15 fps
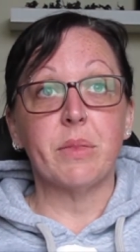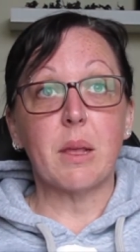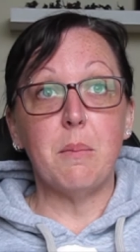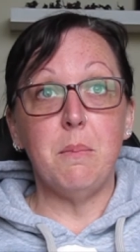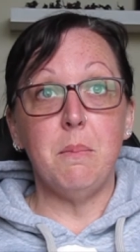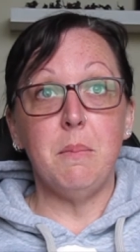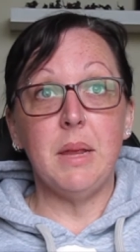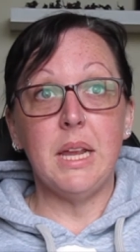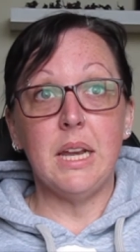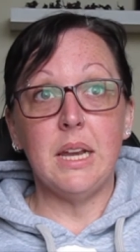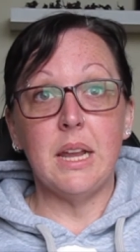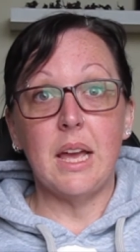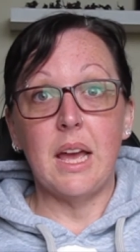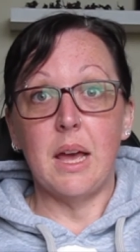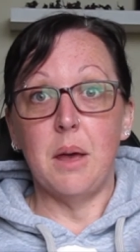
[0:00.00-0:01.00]

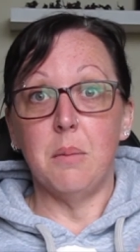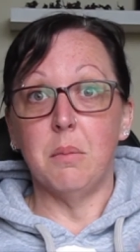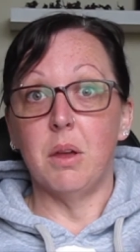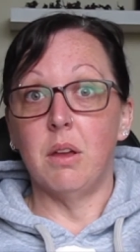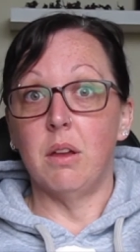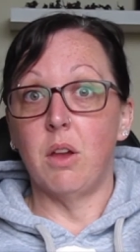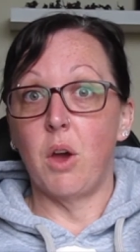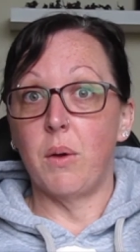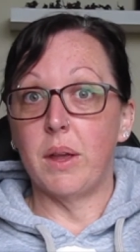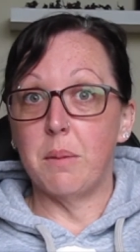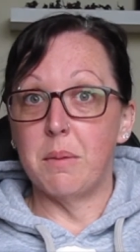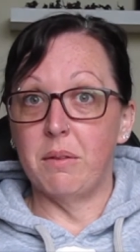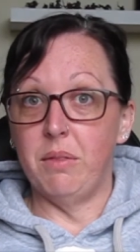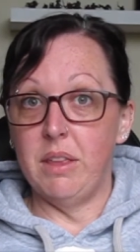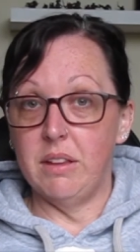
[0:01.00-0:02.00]
men um, going
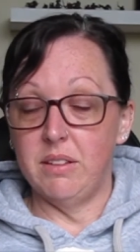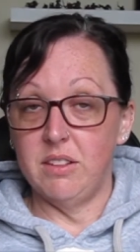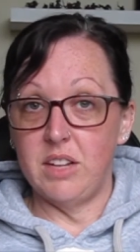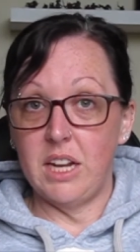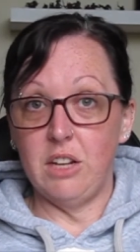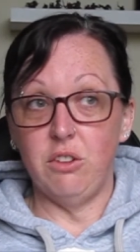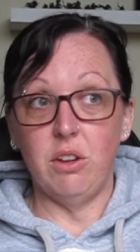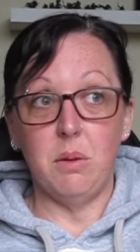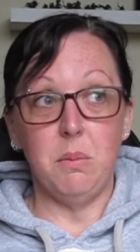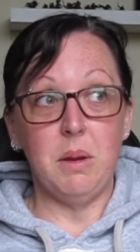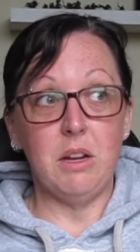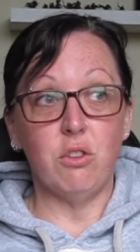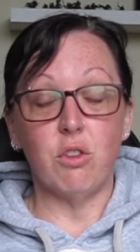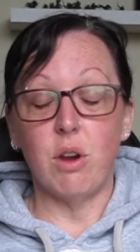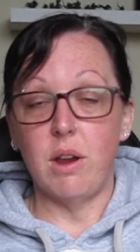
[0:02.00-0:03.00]
above their station,
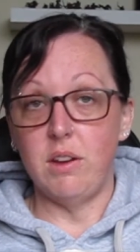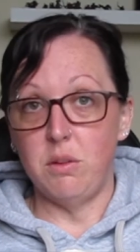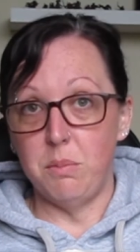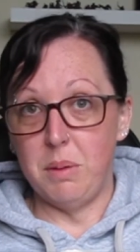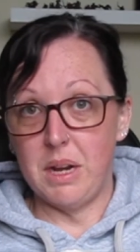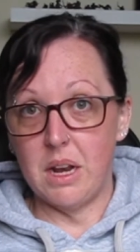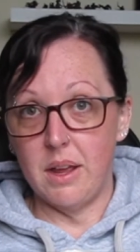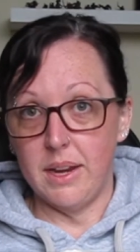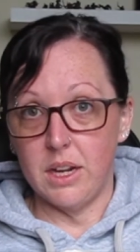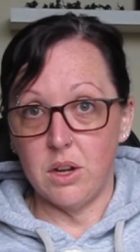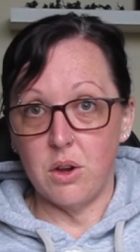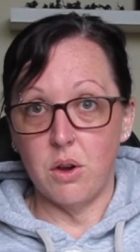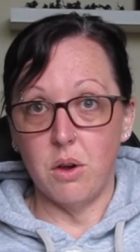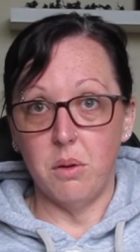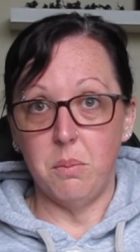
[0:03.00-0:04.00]
men trying to be like
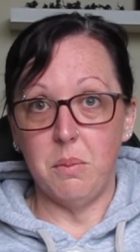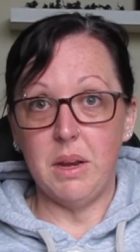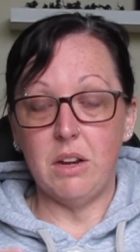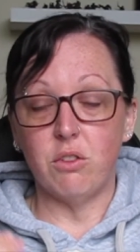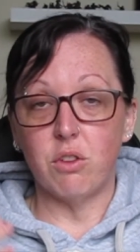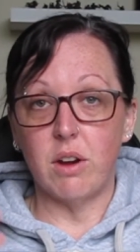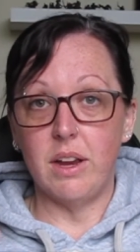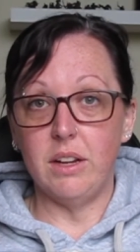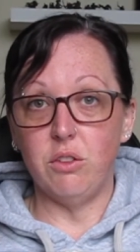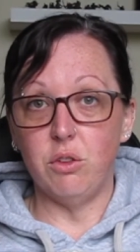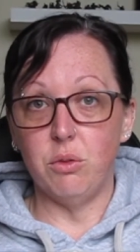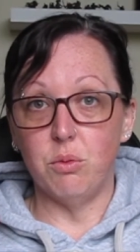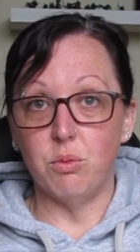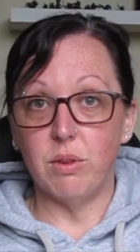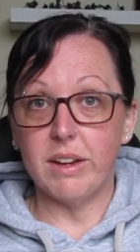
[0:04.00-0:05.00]
God, men trying
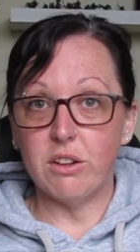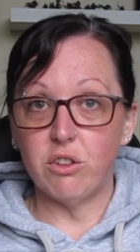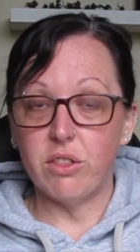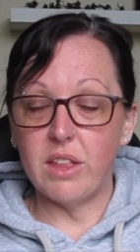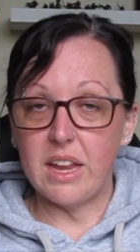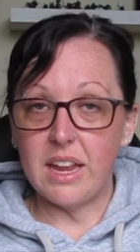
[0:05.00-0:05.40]
to reach the